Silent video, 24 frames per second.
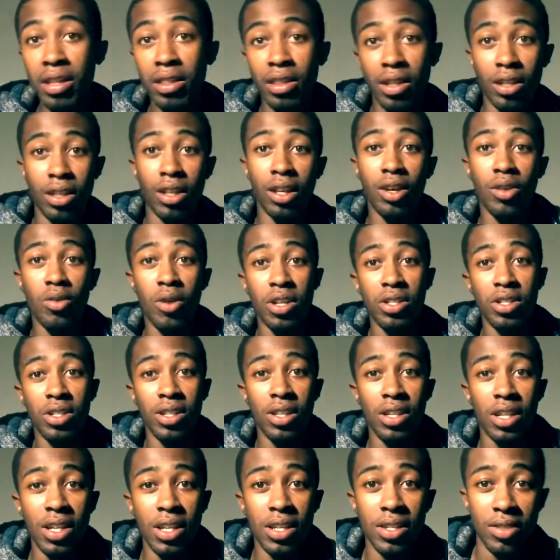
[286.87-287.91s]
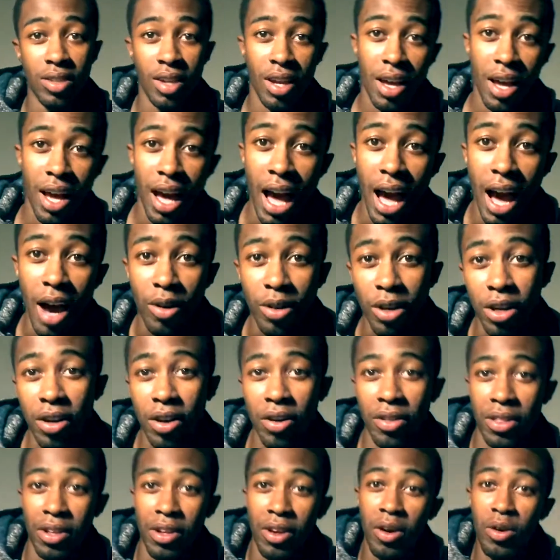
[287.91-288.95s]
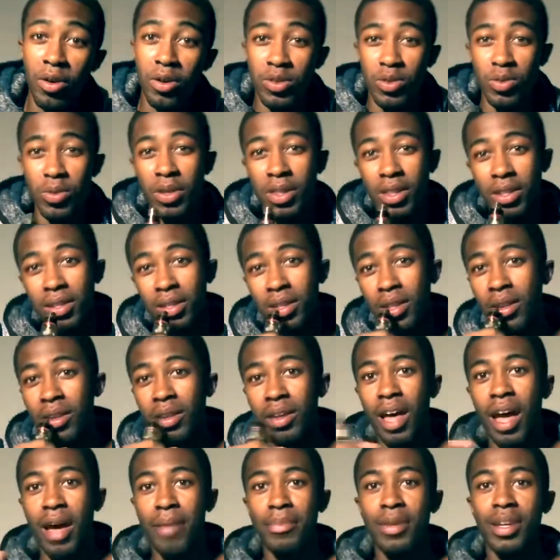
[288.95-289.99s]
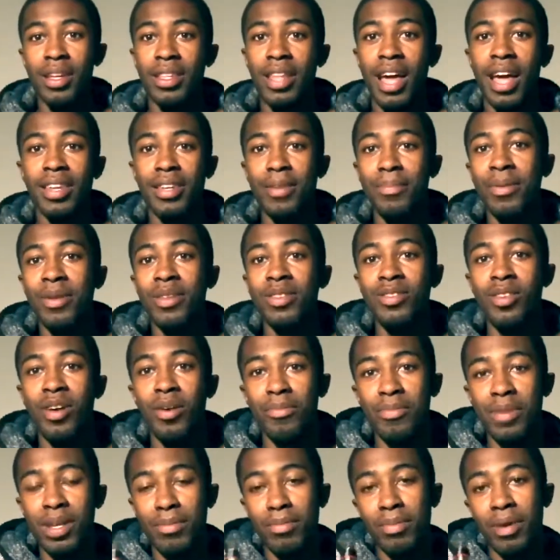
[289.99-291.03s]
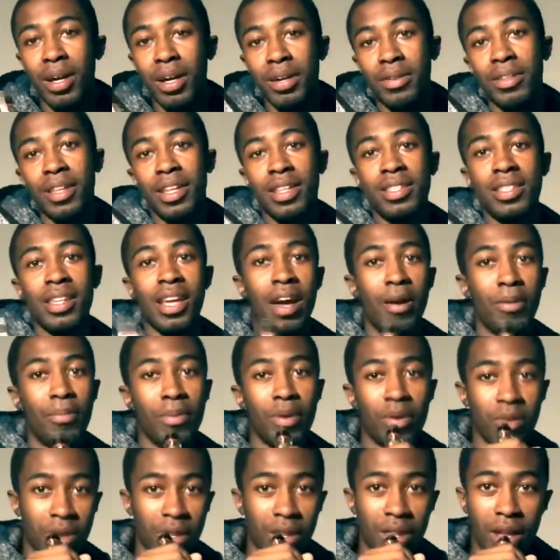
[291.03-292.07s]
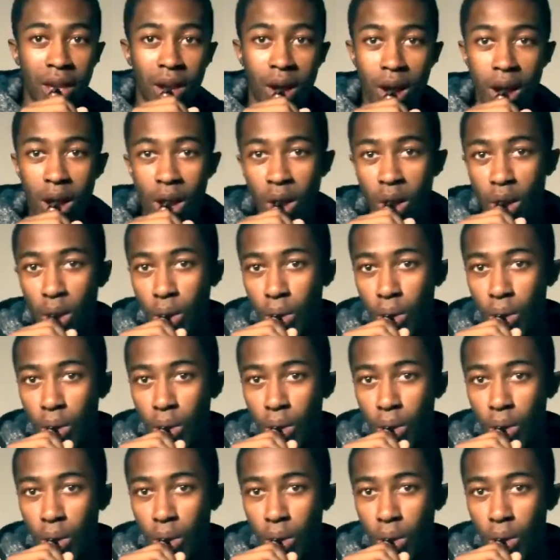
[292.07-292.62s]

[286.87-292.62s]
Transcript: The good question is, how good are the O's with it? I mean, that depends on me, but let's see how milky they are.